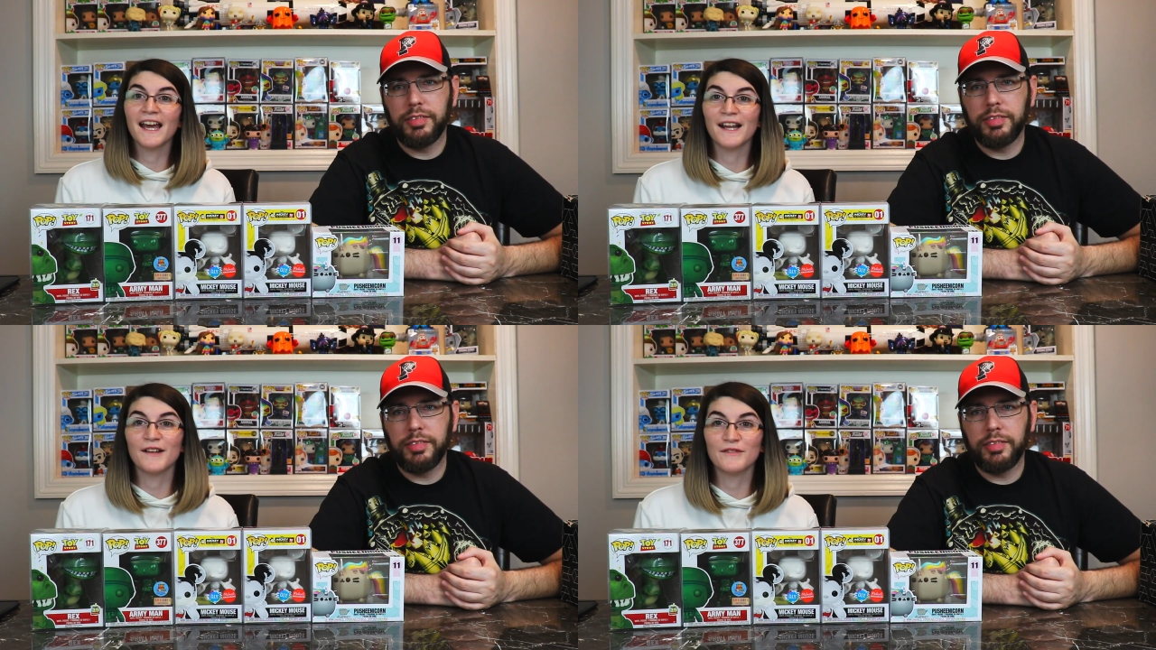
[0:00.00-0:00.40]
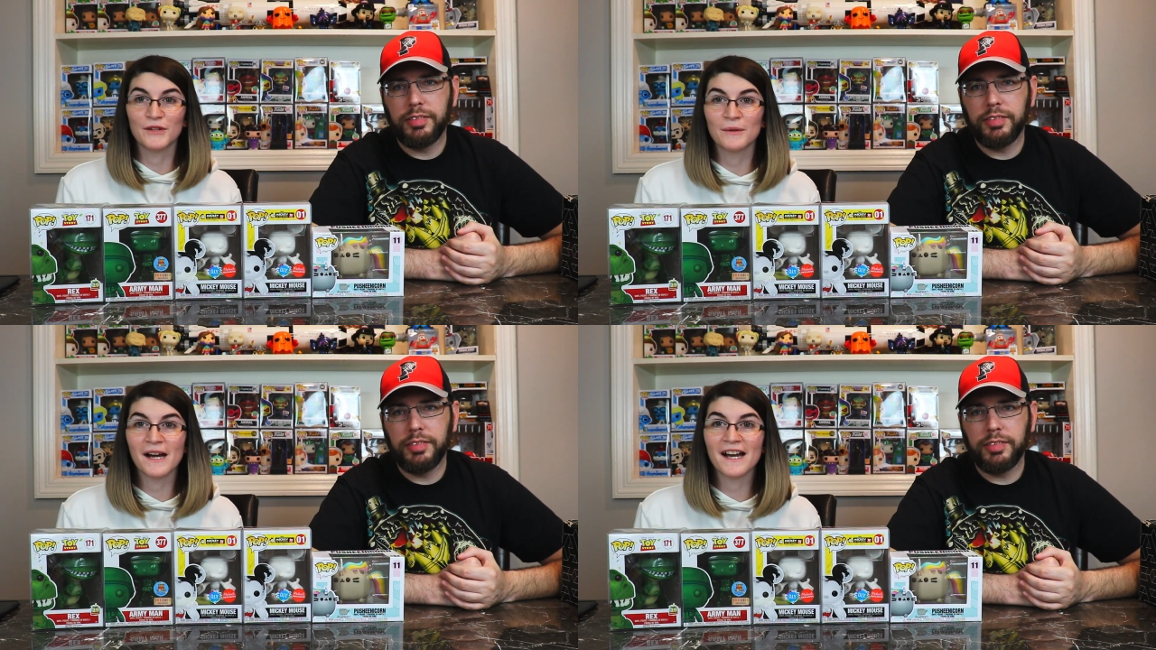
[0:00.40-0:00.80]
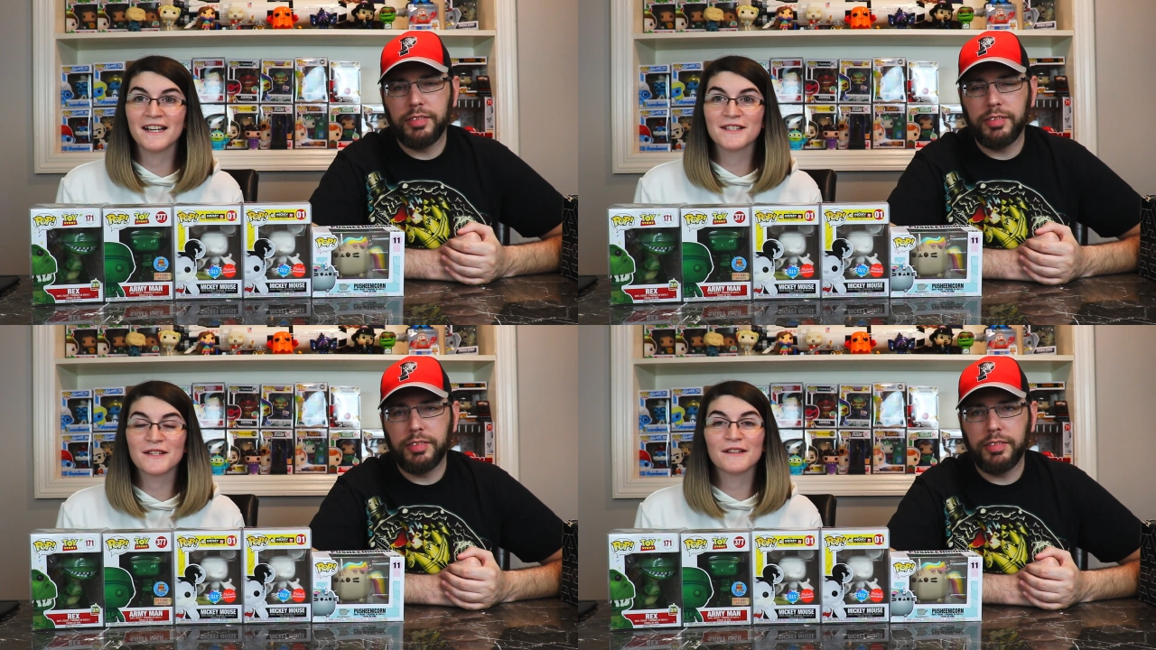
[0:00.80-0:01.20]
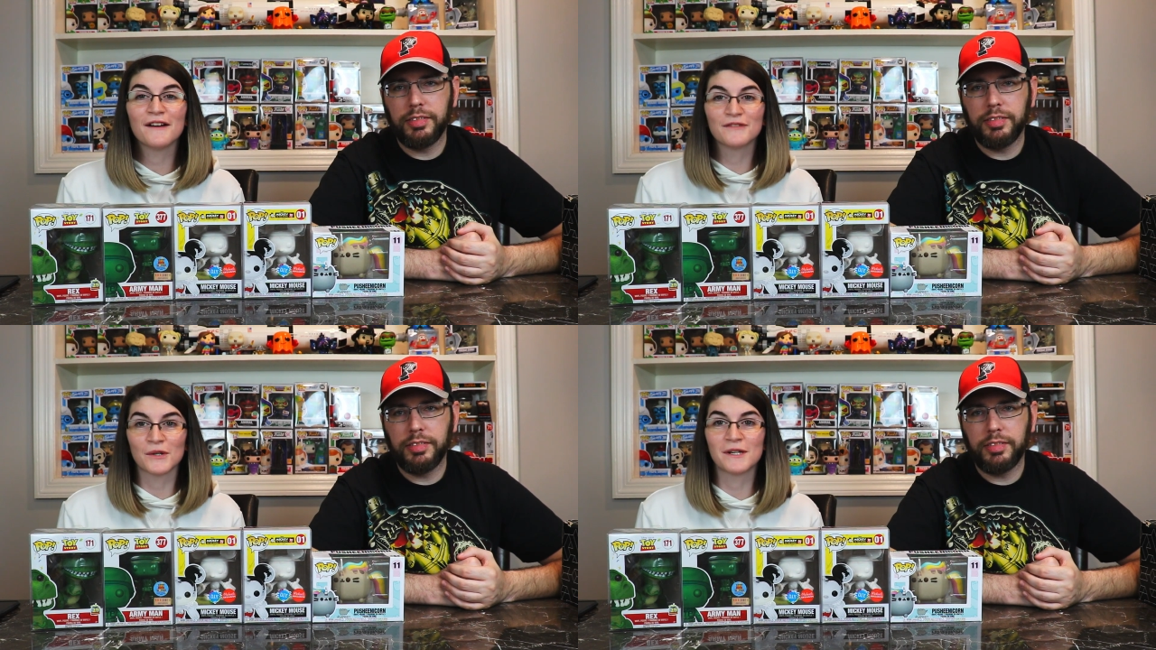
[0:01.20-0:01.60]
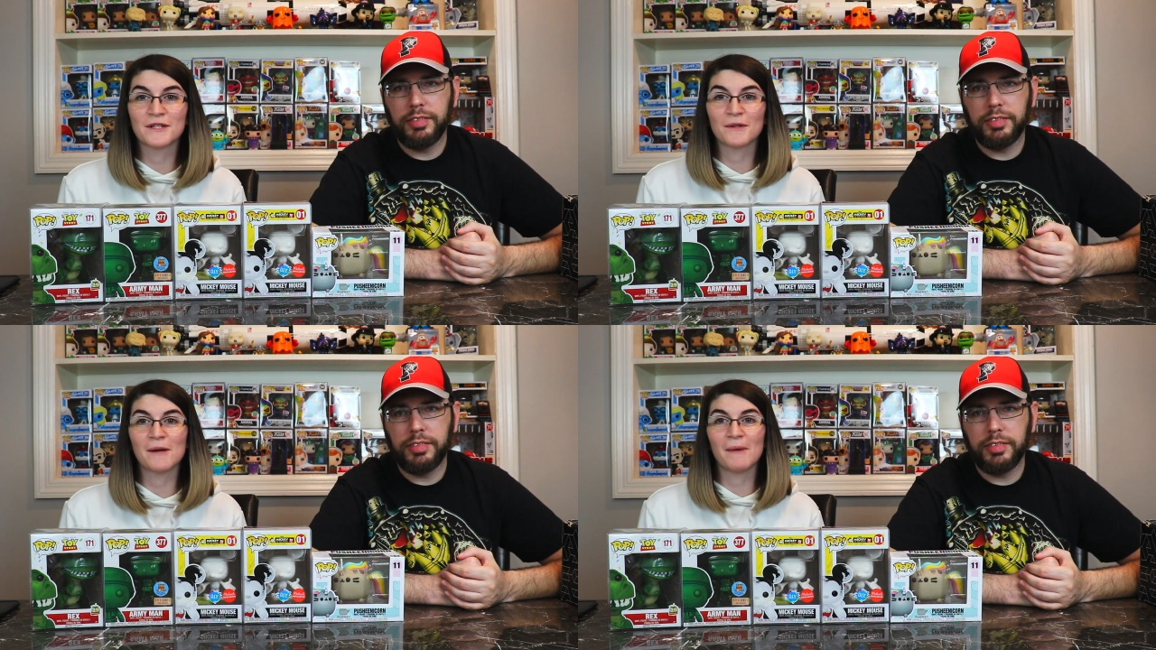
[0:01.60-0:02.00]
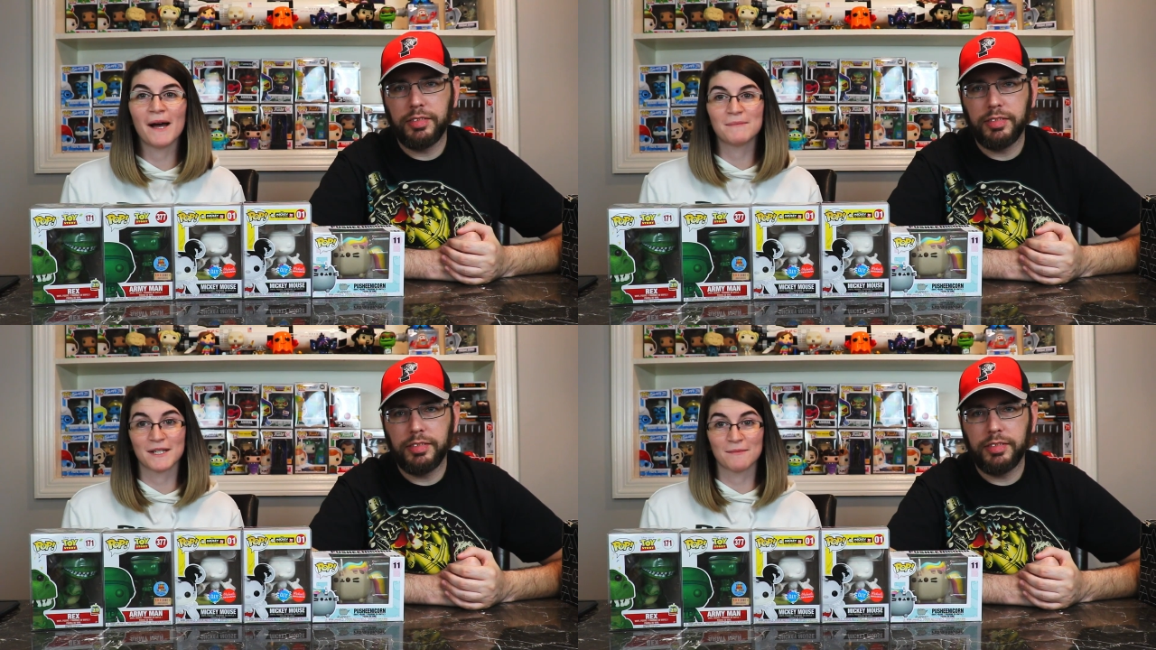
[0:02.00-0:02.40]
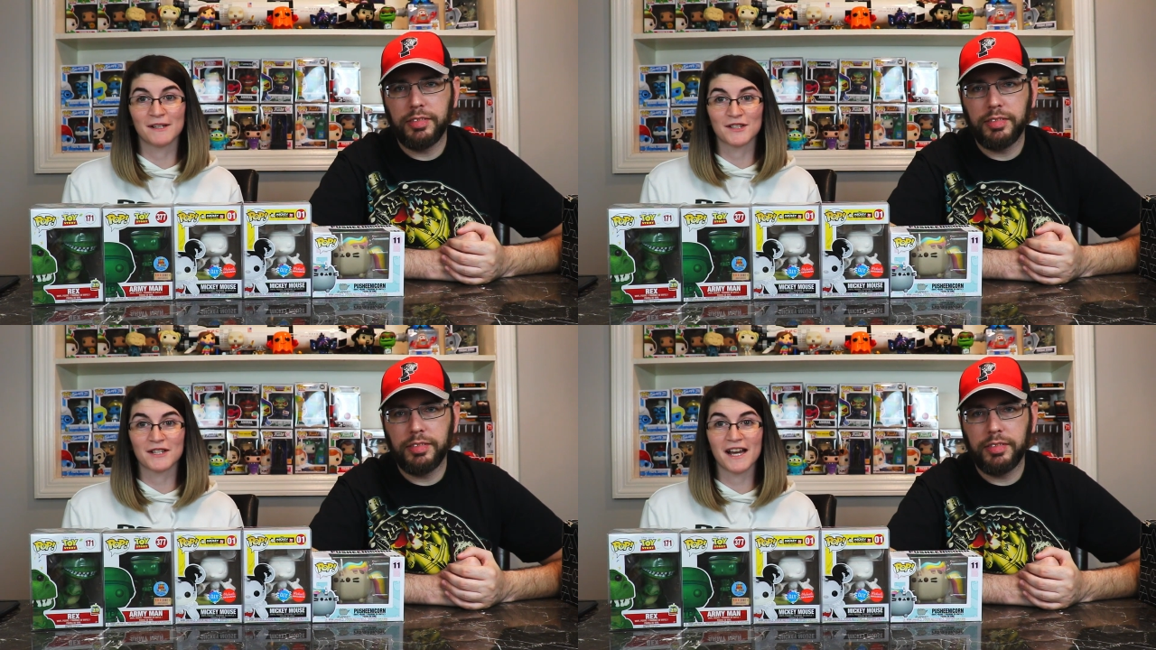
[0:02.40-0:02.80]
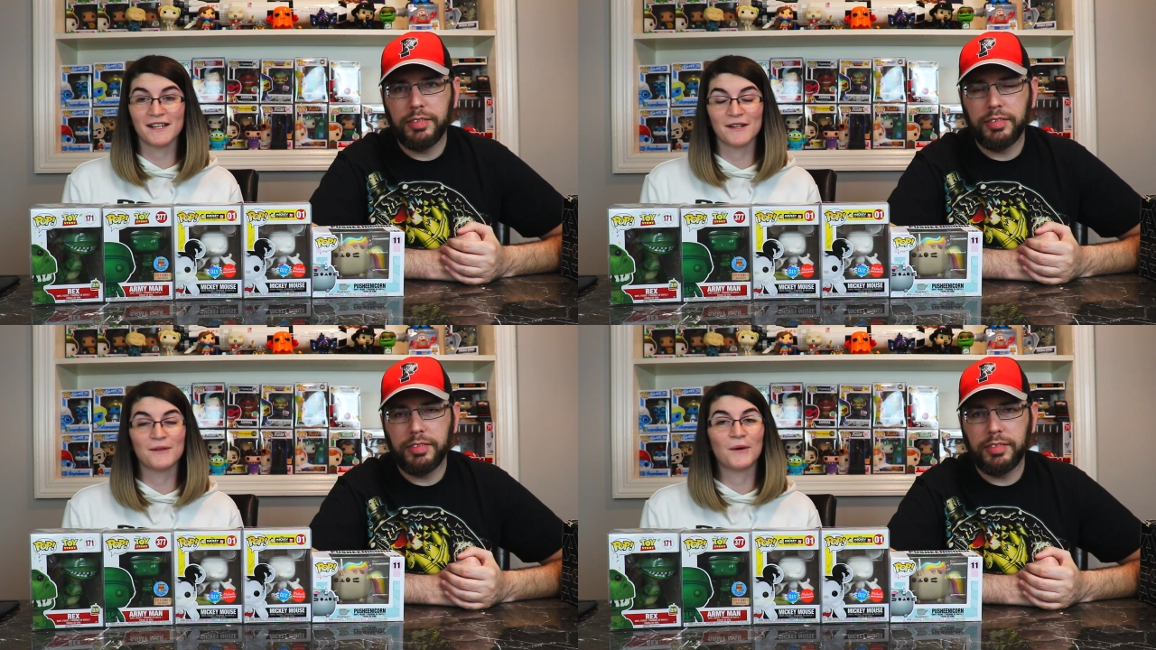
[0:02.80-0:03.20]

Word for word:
Speaker 1: And if you guys love Toy Story Pops as much as I do,